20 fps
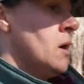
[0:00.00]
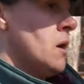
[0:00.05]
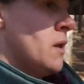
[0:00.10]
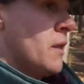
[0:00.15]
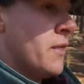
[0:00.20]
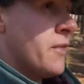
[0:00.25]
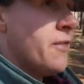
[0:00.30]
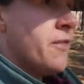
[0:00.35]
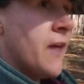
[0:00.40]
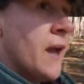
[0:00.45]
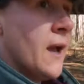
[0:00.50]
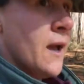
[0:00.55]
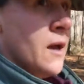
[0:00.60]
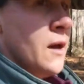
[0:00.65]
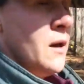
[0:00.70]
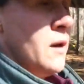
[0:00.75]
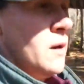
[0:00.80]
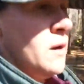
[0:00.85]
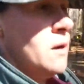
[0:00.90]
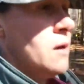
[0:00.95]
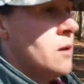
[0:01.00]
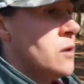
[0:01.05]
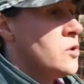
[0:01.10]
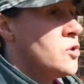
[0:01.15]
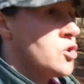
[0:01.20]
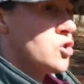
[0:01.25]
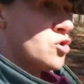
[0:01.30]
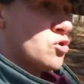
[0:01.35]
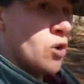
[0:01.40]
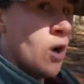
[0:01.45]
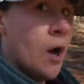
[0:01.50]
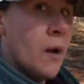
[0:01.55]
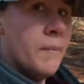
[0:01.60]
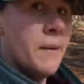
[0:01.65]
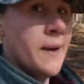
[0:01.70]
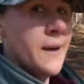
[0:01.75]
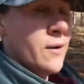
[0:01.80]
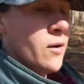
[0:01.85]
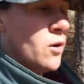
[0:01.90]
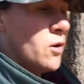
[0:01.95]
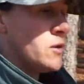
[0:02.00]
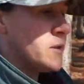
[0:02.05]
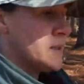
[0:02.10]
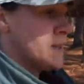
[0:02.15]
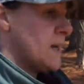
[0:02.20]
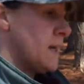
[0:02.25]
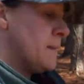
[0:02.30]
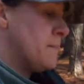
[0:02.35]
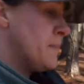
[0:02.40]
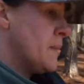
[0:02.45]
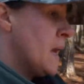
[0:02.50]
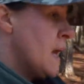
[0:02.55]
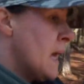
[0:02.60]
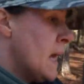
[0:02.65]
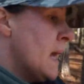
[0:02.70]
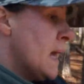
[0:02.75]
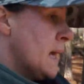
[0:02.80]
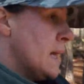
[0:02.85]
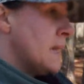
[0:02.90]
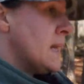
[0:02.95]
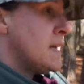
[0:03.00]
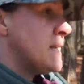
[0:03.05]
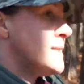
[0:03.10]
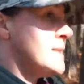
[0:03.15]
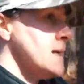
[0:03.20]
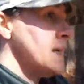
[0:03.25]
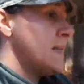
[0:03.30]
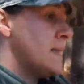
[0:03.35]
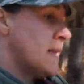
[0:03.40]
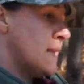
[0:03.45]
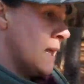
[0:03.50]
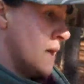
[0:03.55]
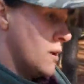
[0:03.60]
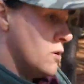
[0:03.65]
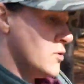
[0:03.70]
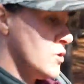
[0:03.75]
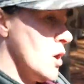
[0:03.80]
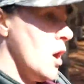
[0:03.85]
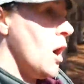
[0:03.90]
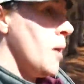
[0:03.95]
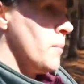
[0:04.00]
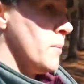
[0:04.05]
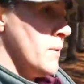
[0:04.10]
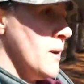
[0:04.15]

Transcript: thick straw bed all the time. And he said that they use copper